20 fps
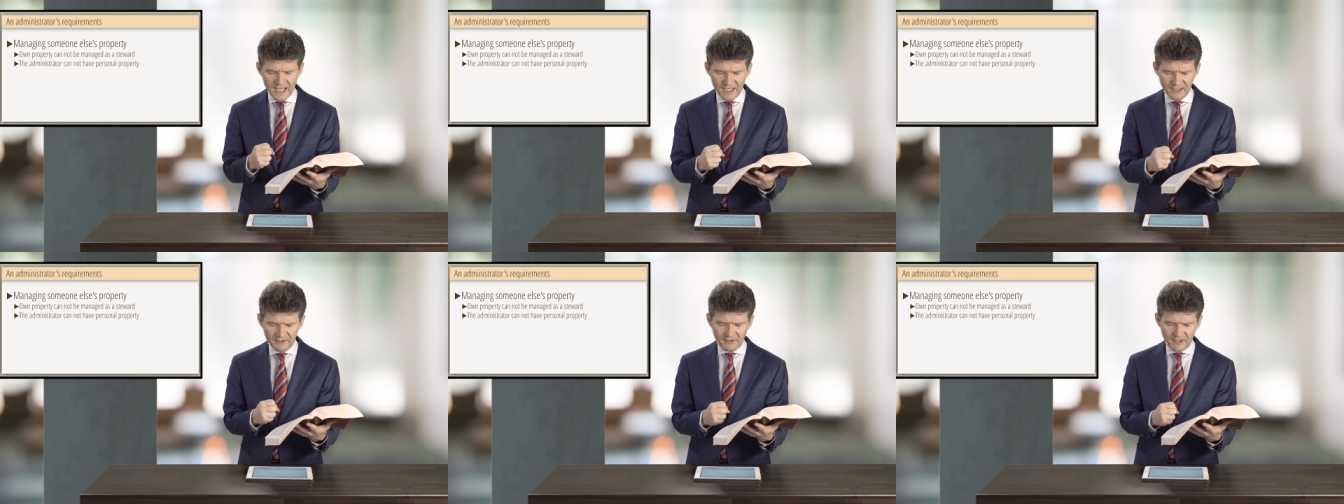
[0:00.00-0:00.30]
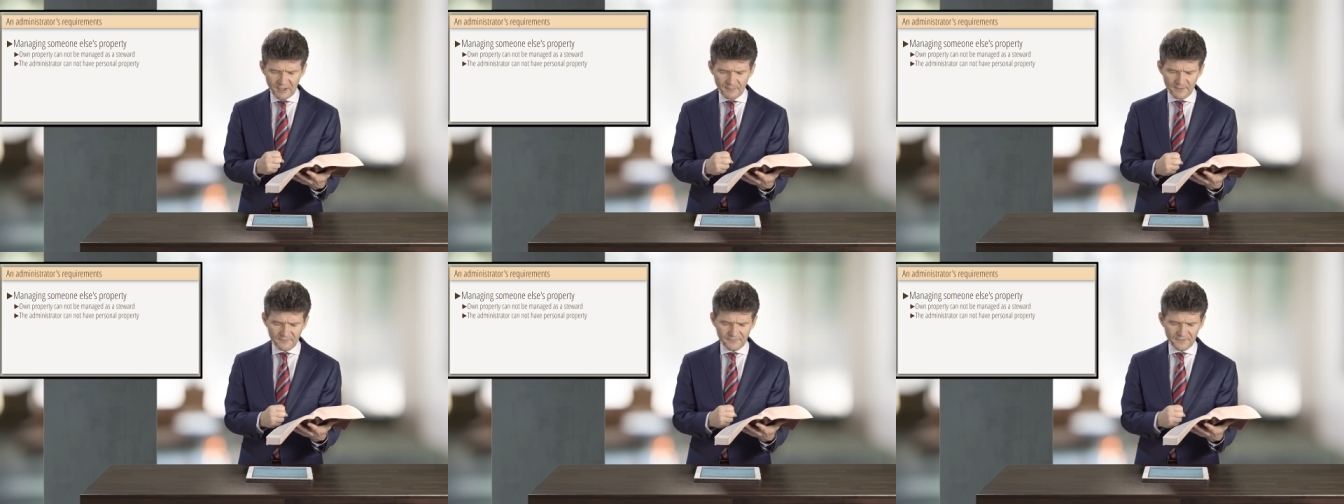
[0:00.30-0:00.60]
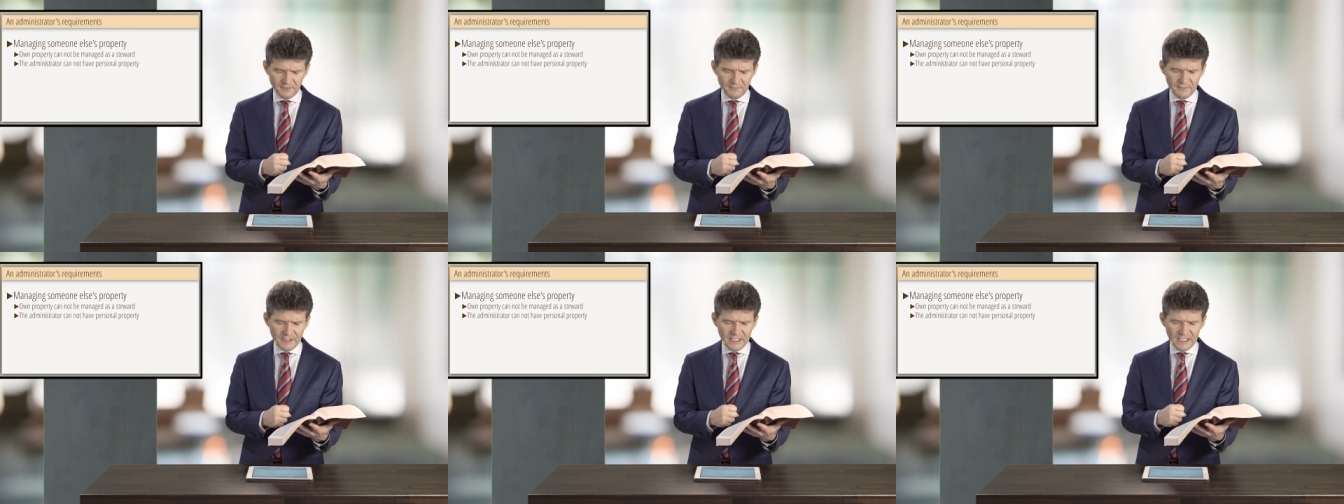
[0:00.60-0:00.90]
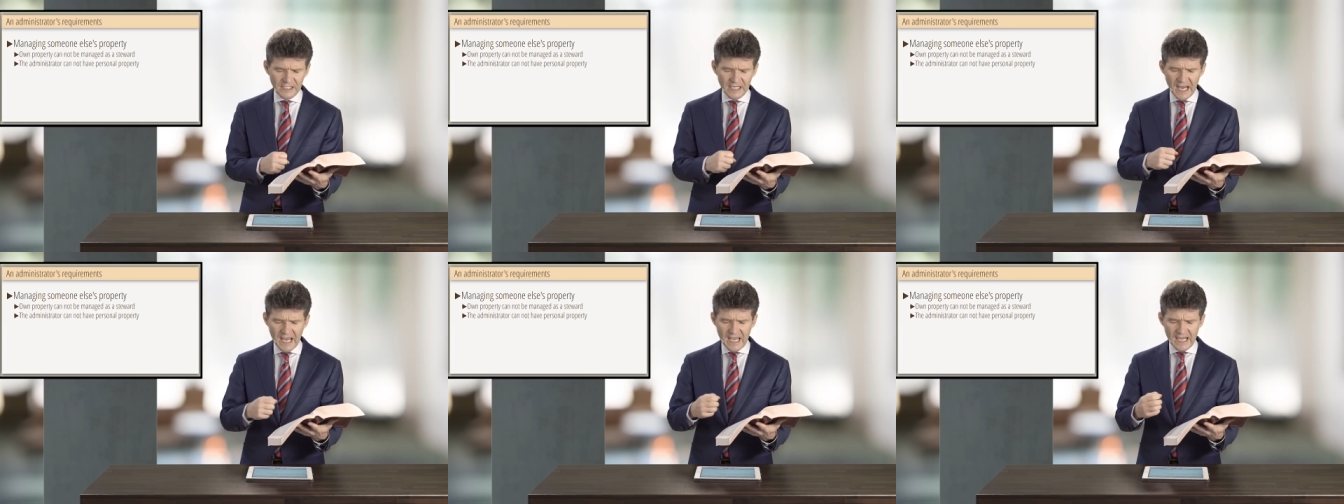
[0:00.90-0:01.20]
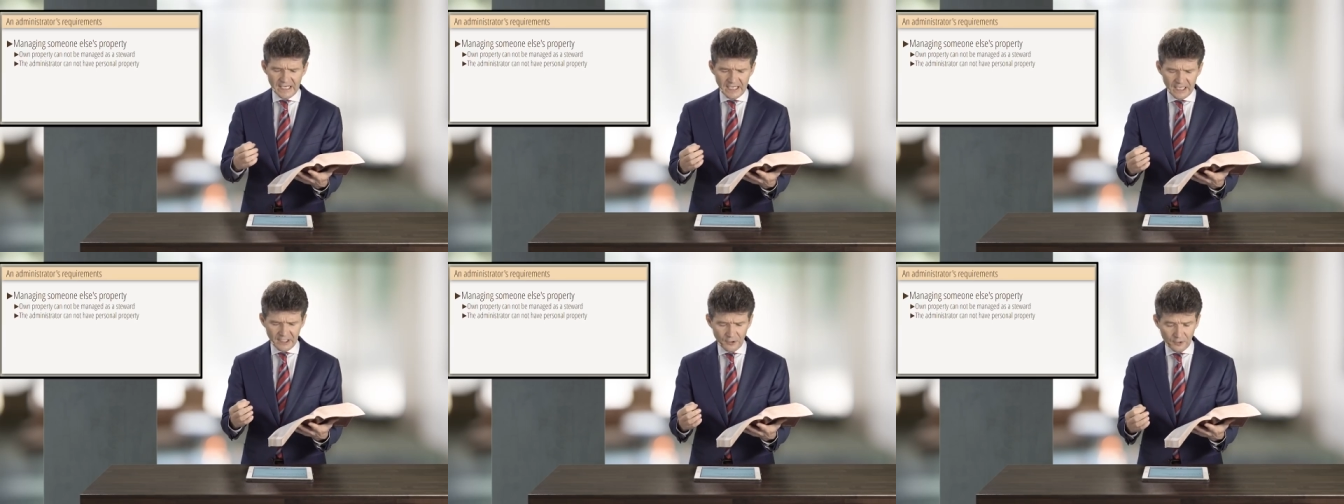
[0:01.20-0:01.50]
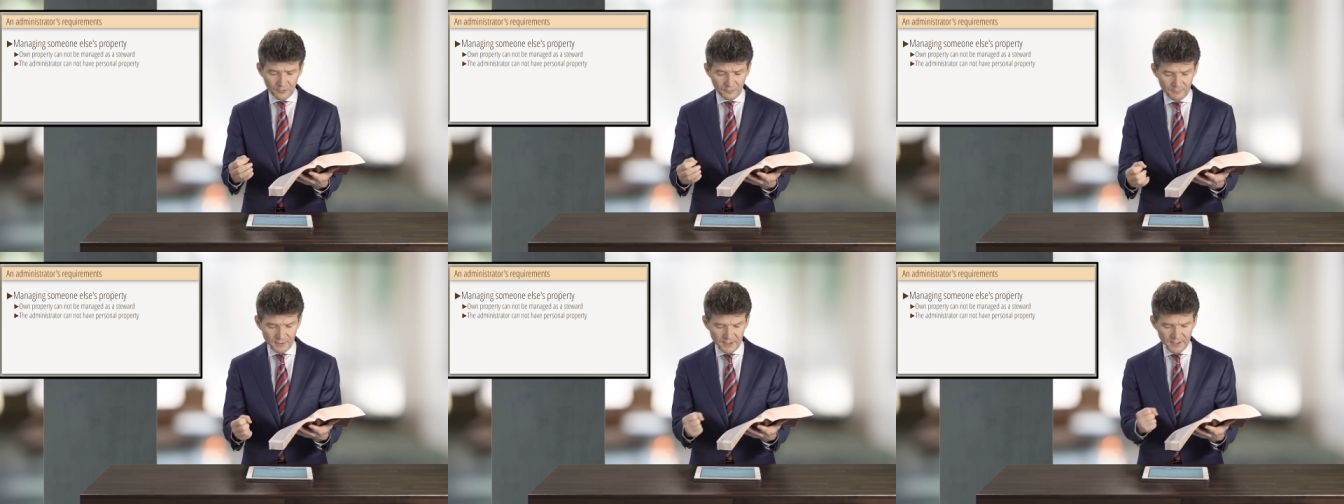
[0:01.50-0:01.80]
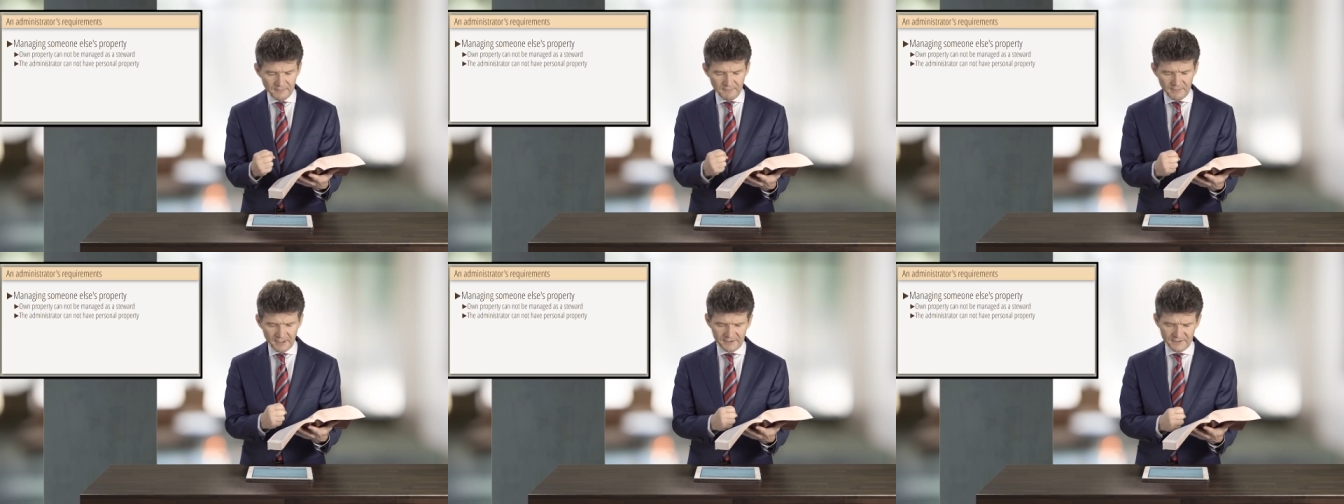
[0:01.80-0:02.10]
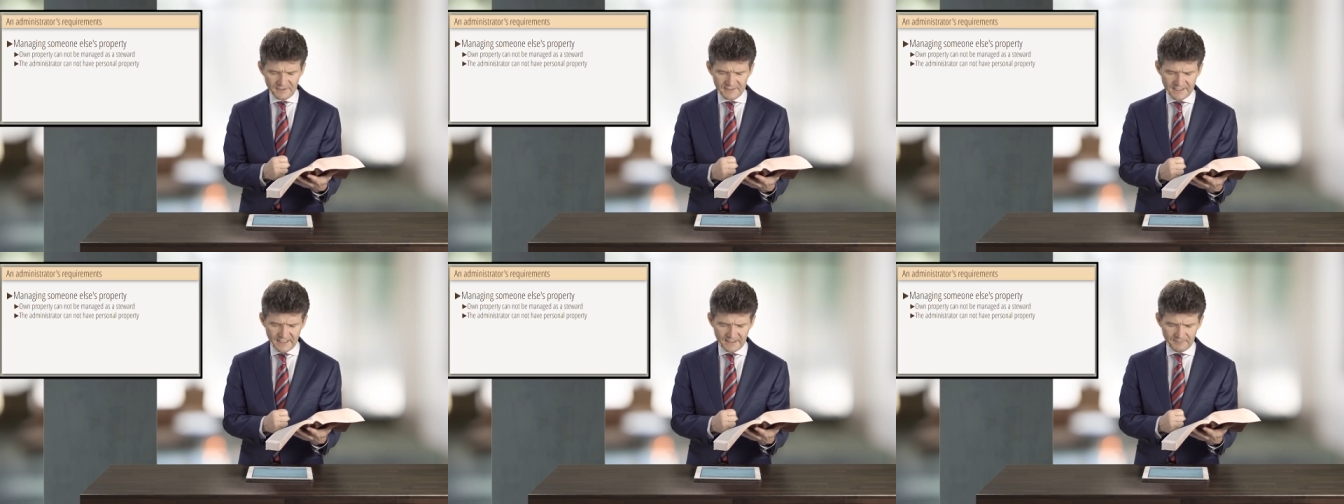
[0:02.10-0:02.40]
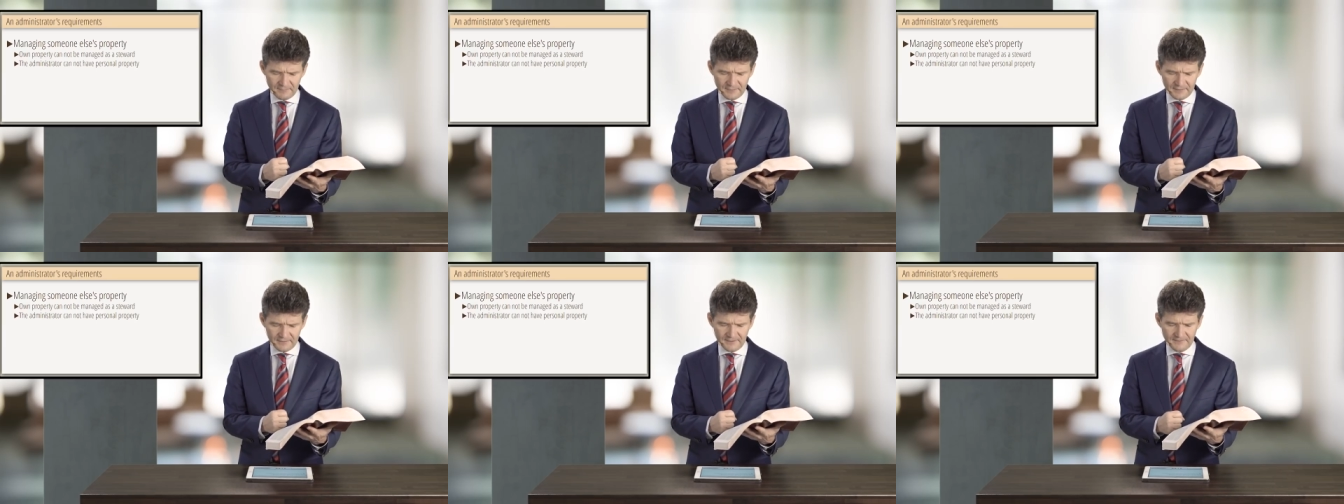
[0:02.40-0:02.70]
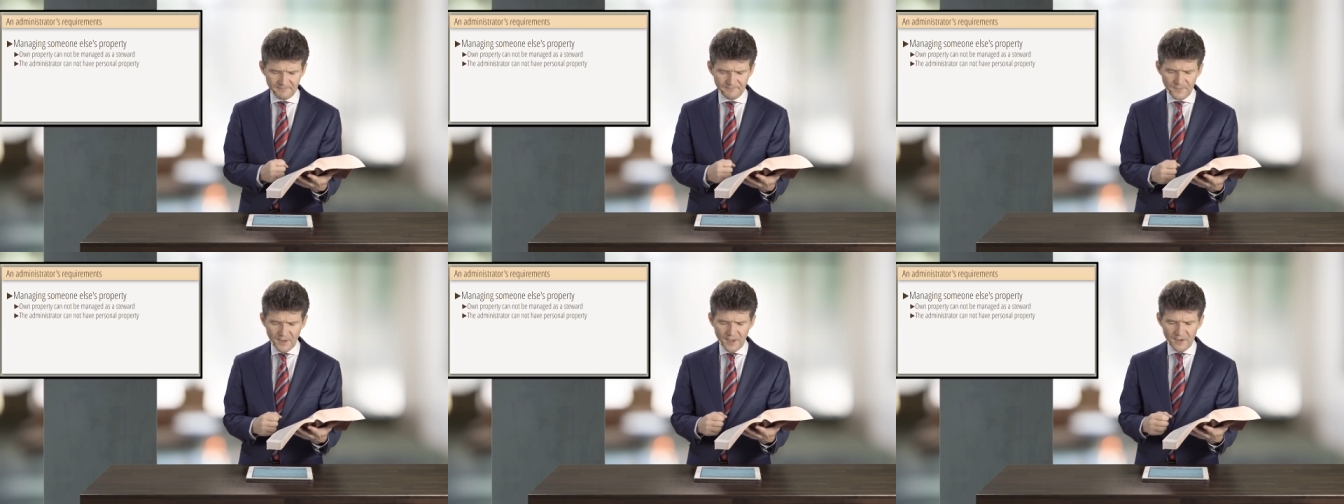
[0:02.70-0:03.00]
and come after me cannot be my disciple.